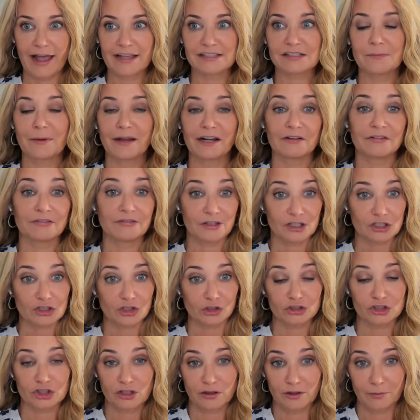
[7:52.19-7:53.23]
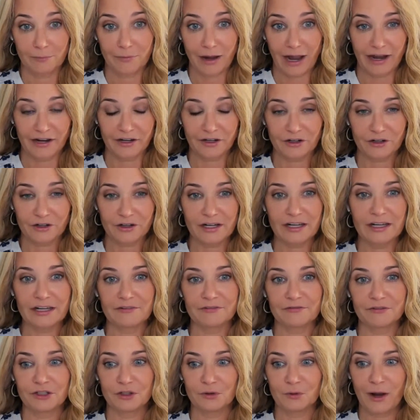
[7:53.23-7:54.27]
as beneficial to the buyer
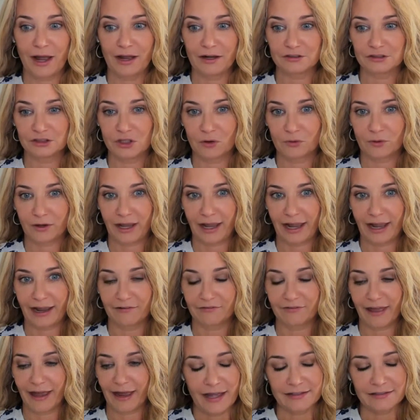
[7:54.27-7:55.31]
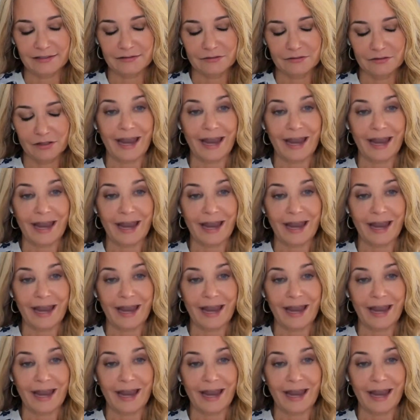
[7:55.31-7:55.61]
if you don't have that